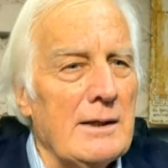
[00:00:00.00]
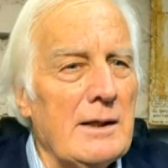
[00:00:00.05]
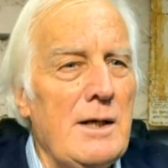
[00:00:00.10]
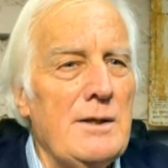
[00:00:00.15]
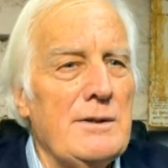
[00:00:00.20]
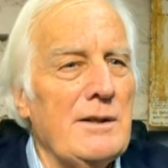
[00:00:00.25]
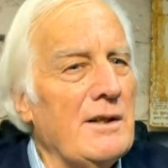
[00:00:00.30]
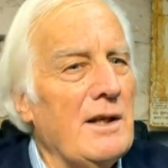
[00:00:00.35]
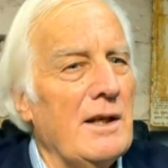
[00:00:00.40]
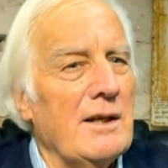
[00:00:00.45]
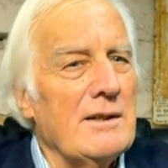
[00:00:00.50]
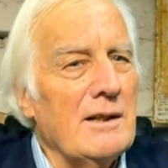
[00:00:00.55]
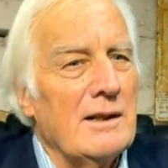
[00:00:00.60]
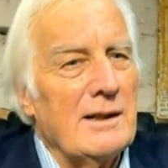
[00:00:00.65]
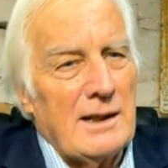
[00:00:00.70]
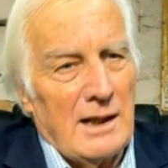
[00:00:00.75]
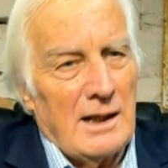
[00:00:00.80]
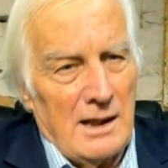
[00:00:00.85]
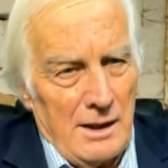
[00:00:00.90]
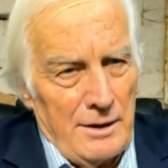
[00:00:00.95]
and these are things
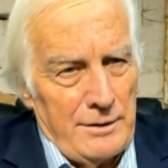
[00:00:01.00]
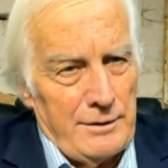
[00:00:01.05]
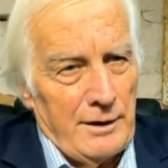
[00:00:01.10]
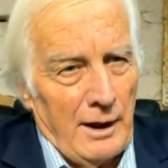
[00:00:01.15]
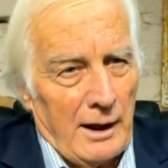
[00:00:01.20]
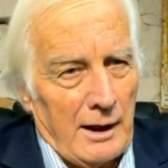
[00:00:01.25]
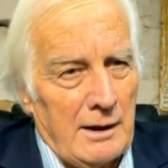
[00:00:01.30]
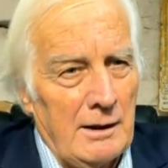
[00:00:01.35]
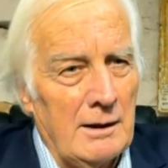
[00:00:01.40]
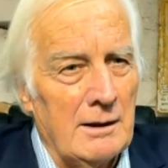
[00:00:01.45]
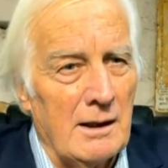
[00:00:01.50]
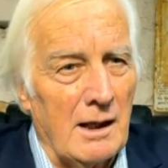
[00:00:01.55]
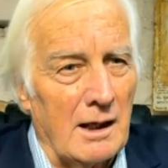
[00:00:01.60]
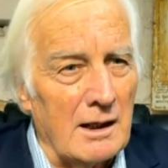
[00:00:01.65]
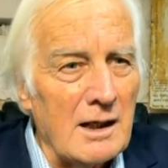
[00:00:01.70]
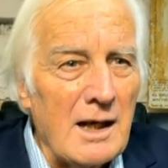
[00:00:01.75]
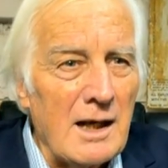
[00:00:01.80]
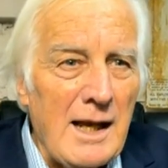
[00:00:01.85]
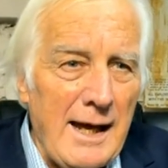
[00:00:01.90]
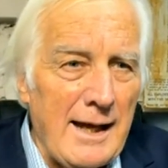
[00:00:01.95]
like arsenic
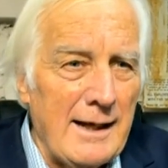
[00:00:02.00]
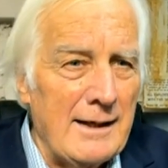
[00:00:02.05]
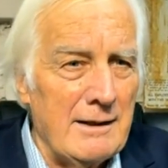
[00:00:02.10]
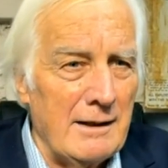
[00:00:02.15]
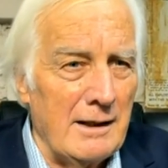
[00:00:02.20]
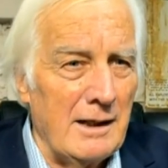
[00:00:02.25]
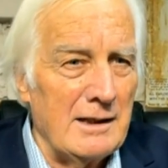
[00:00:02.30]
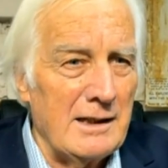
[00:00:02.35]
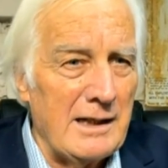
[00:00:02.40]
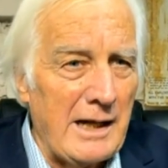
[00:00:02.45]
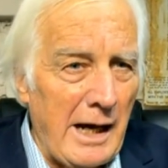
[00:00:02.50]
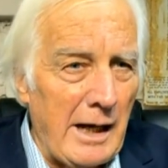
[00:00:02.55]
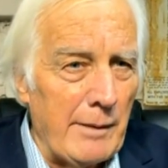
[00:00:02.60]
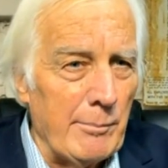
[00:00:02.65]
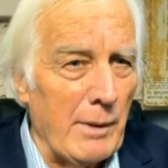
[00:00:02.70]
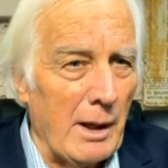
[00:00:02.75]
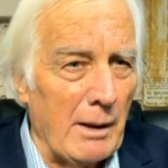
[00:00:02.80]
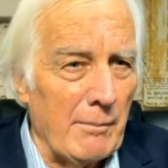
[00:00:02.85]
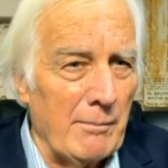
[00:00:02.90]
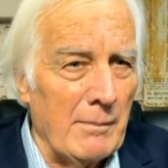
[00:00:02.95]
and lead and
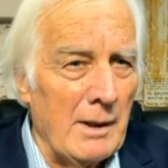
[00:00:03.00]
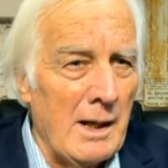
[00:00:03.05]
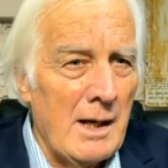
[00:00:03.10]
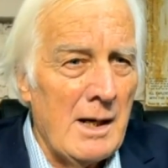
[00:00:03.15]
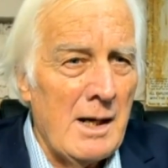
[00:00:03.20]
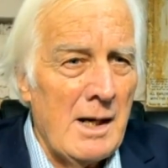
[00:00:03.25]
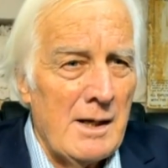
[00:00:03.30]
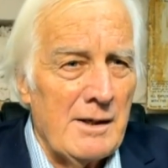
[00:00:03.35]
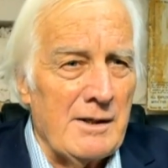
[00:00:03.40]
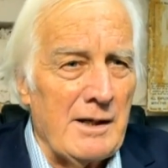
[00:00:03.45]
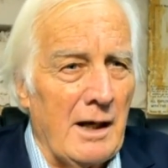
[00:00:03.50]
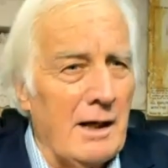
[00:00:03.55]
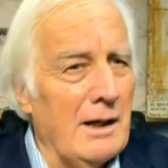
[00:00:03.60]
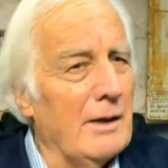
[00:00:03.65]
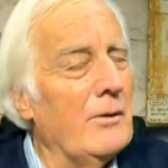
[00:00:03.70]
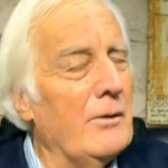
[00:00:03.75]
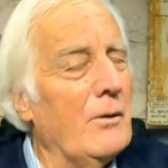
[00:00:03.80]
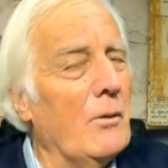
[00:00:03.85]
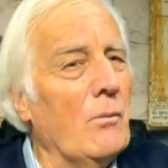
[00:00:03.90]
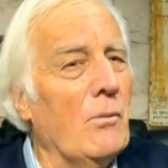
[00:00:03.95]
cadmium.
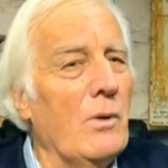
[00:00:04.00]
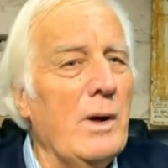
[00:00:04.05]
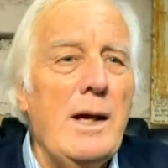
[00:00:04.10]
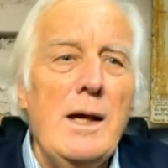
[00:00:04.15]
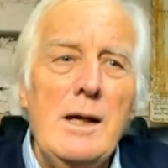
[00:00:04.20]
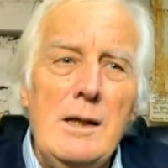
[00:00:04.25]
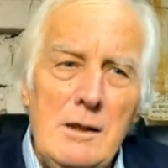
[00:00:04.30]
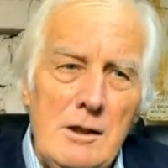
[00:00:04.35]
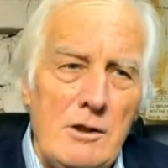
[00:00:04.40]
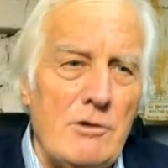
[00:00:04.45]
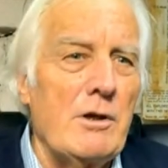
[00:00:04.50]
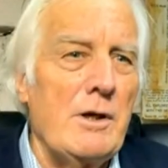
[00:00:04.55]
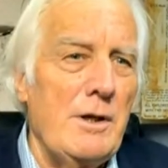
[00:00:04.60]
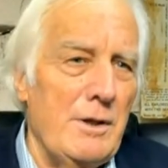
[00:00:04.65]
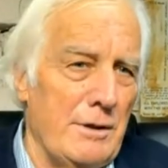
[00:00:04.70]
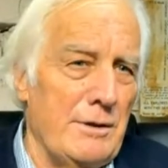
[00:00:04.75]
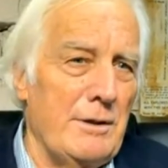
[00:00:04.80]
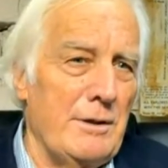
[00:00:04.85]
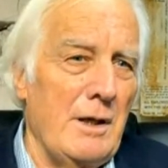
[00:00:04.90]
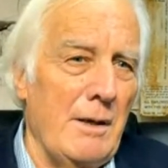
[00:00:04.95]
So we
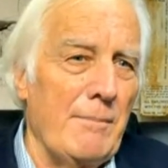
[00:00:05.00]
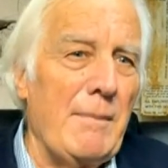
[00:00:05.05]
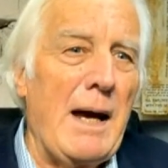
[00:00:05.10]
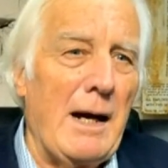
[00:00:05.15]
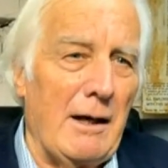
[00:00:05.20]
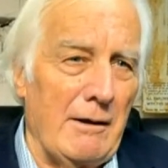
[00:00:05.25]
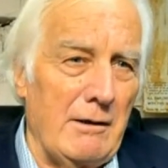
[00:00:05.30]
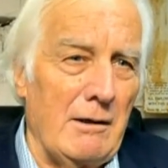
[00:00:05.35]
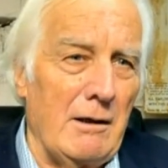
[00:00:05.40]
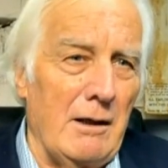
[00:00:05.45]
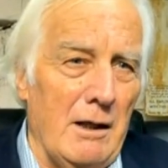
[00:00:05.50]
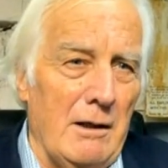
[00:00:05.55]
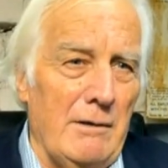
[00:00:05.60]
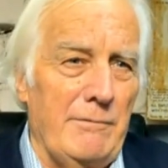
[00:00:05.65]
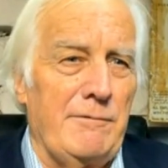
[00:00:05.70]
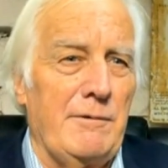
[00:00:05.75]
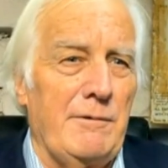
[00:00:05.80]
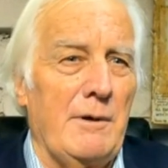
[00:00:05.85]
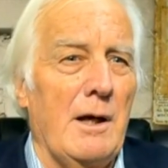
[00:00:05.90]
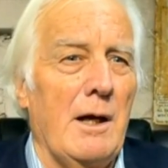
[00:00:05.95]
increase the amount
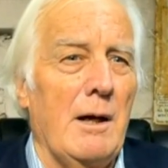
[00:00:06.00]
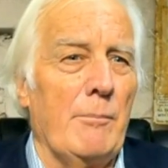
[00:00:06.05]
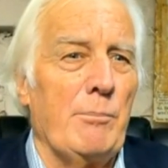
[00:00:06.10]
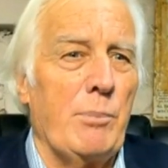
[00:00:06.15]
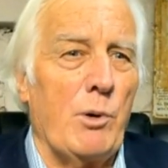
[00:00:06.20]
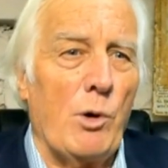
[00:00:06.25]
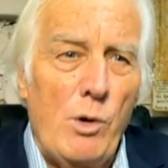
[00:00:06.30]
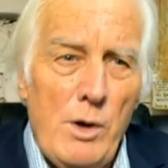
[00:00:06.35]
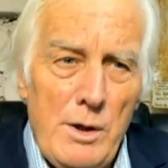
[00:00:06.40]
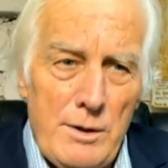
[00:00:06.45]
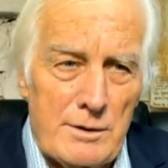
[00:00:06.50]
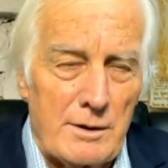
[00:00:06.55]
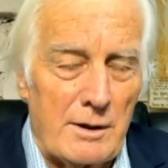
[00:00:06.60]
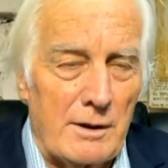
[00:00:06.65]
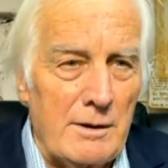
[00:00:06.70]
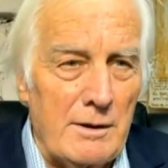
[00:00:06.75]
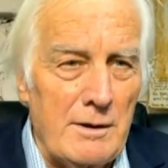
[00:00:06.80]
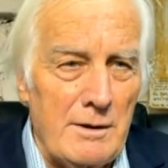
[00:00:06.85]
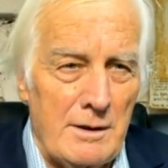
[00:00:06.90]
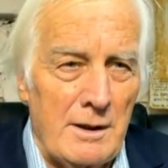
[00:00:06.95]
of
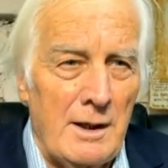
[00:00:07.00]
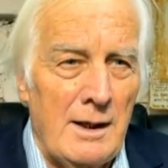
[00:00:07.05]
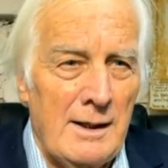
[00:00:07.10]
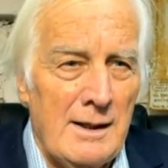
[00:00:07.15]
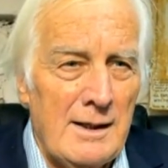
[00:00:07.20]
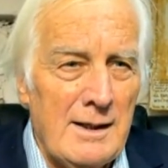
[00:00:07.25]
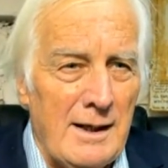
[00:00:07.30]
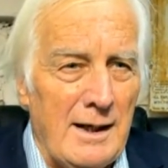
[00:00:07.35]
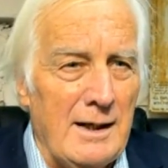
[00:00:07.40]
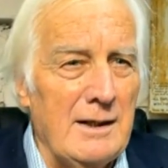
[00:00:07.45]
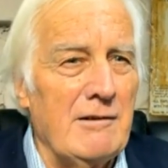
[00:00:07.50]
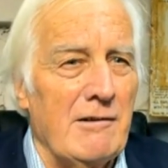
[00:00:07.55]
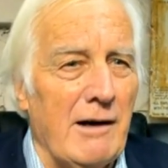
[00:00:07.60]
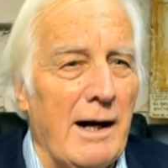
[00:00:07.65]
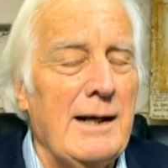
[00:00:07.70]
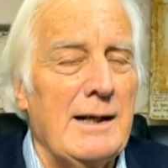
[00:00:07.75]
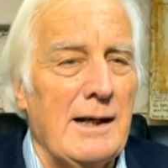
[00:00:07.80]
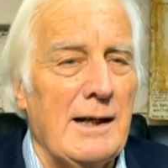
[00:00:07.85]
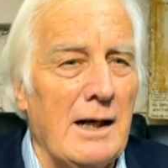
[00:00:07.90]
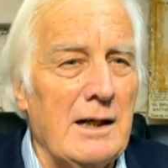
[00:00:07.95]
poisons in
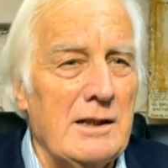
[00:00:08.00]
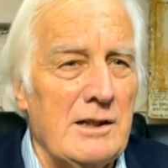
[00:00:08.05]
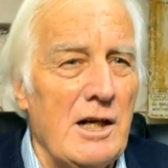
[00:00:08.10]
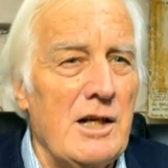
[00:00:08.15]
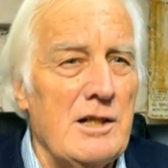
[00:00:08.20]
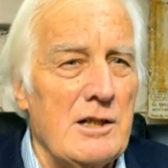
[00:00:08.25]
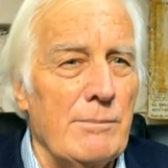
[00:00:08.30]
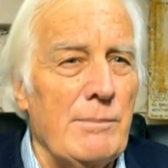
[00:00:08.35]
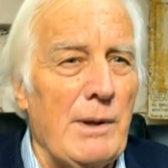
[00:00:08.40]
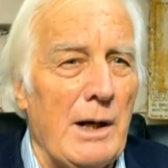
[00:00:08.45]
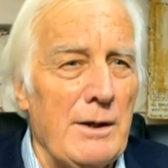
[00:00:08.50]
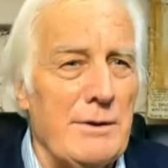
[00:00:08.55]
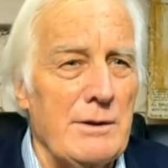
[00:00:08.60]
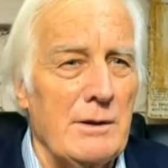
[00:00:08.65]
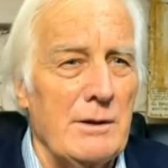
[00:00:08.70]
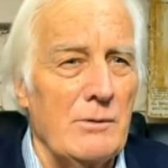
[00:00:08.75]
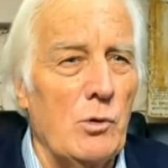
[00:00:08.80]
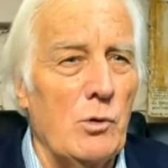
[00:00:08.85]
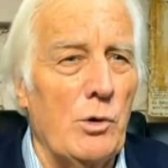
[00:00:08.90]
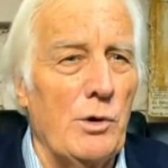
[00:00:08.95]
Great Artesian
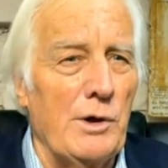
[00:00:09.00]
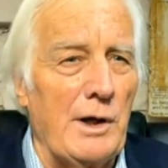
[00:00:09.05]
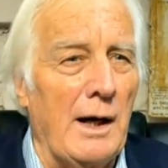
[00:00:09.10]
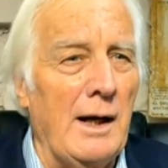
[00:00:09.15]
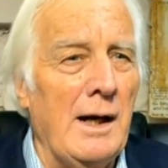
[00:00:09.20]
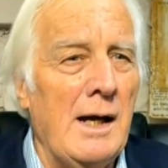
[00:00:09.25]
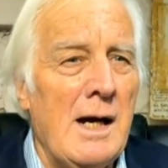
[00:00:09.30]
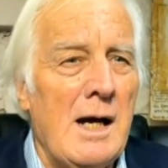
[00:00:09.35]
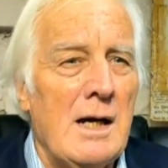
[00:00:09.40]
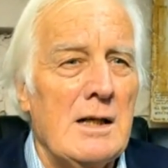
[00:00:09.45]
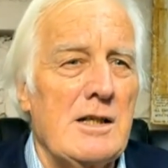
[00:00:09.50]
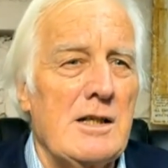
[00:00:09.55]
Basin water